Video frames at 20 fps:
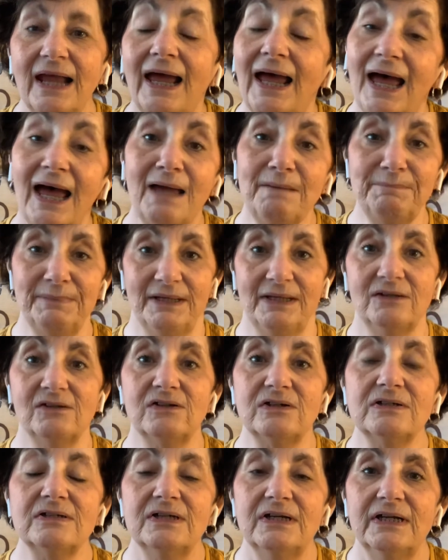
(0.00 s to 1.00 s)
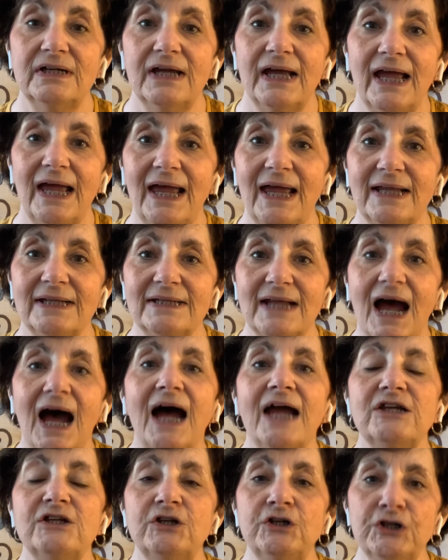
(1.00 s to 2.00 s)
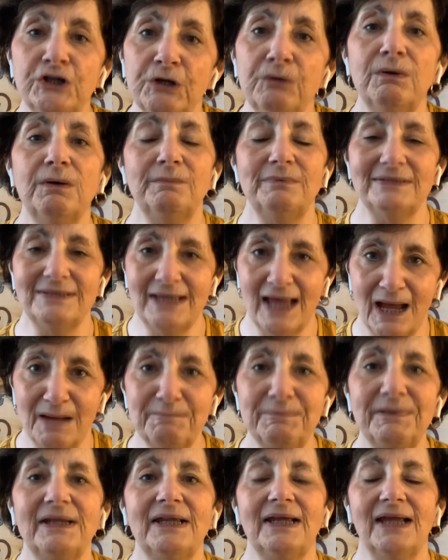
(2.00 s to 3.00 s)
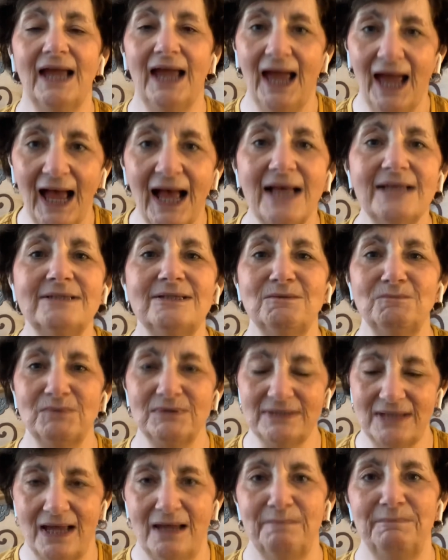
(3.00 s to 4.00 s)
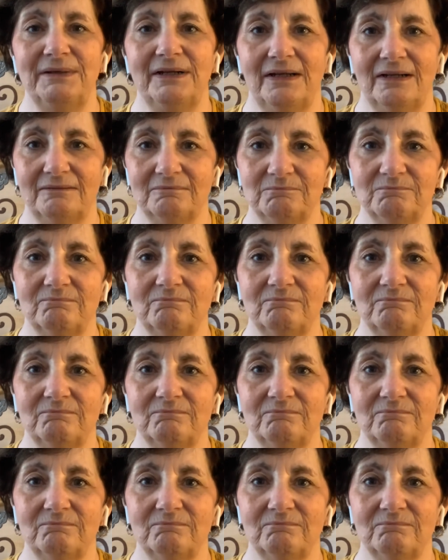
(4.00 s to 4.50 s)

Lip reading: happened and I knew it was happening as it was happening.